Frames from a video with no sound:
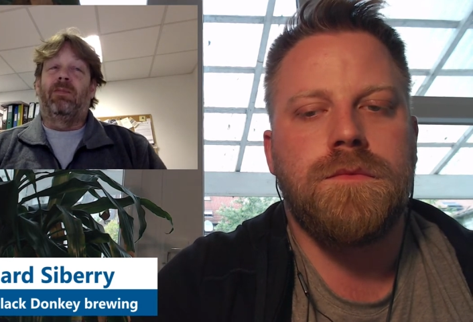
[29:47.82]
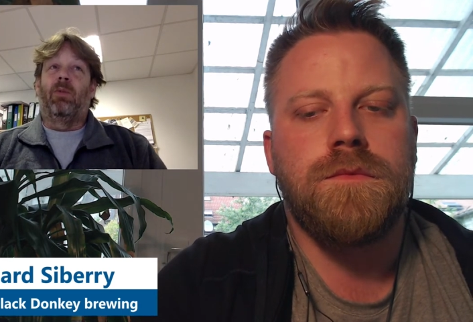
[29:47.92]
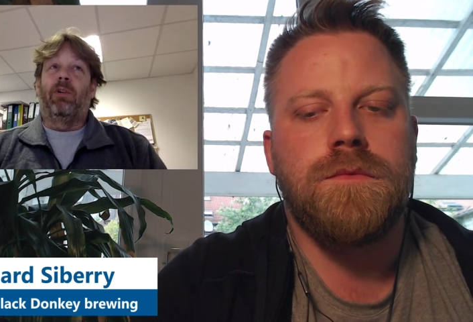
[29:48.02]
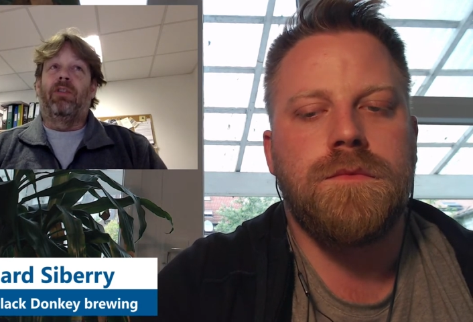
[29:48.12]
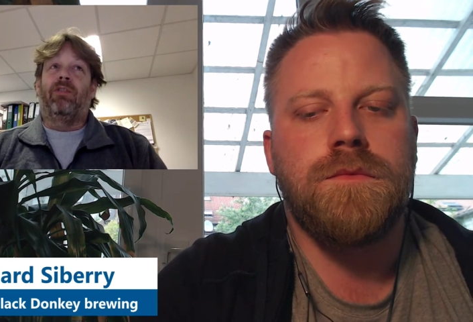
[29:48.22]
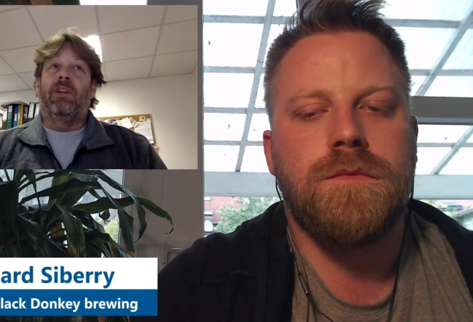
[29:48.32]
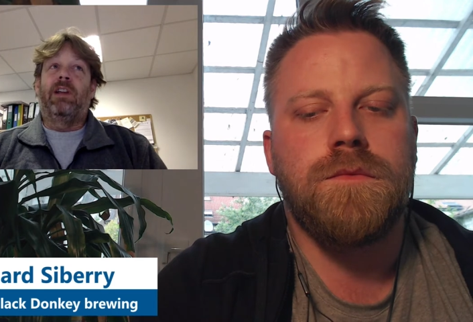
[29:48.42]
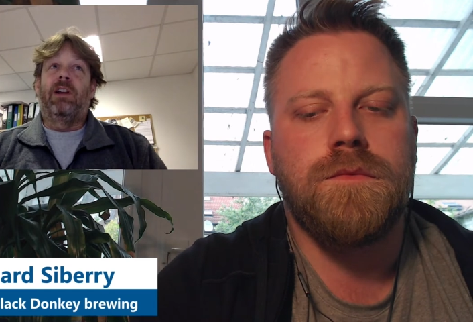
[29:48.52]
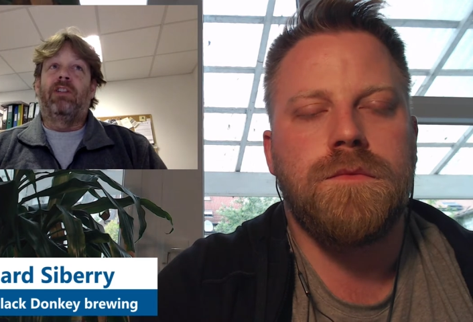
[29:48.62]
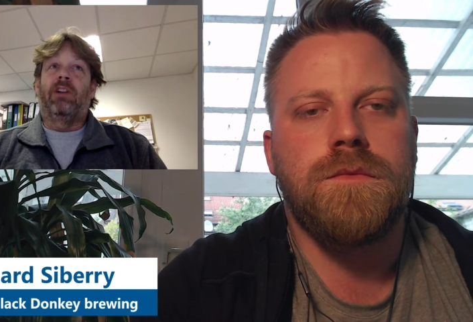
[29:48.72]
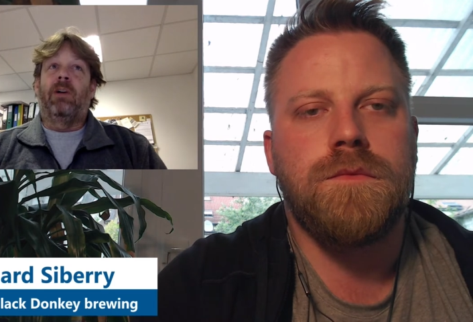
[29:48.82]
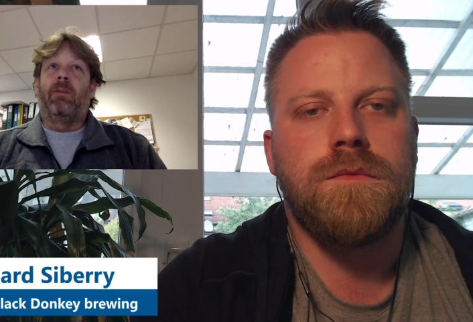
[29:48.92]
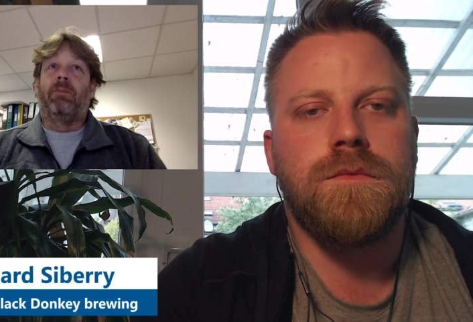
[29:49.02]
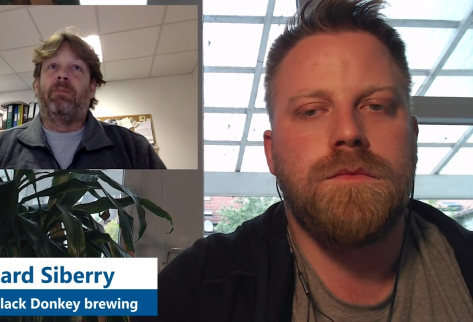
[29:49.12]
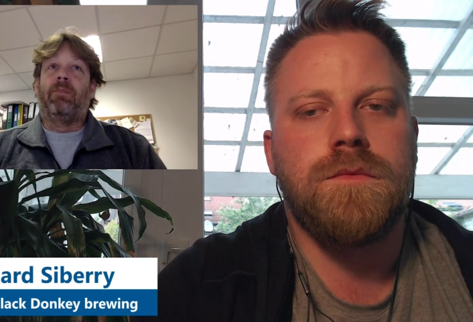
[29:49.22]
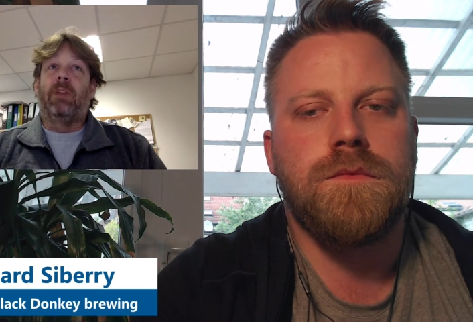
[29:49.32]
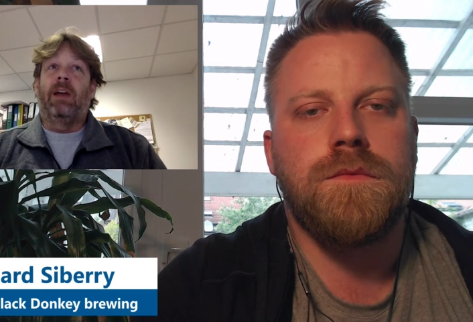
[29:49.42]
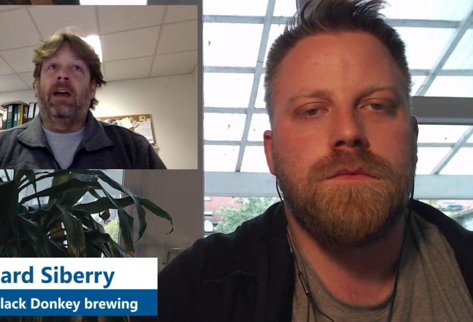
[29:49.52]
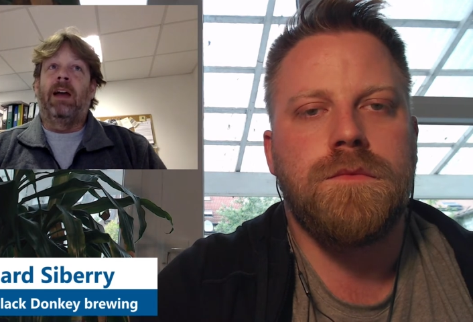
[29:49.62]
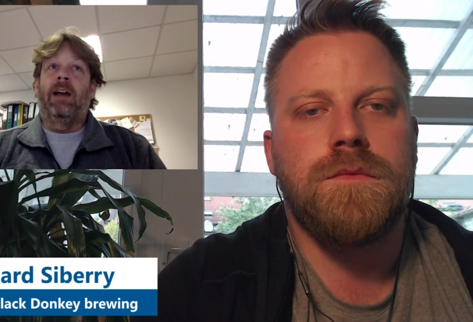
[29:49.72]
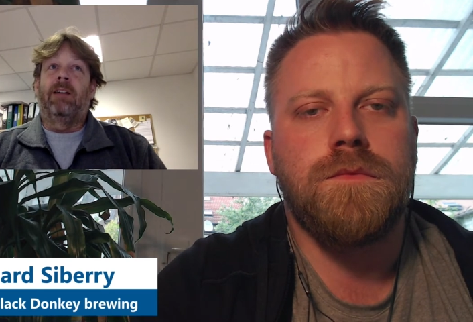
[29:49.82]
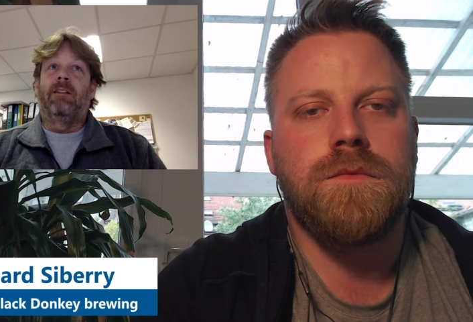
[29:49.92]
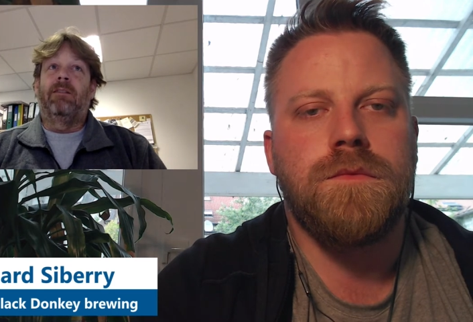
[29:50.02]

Speaker 1: more than 3 years ago. I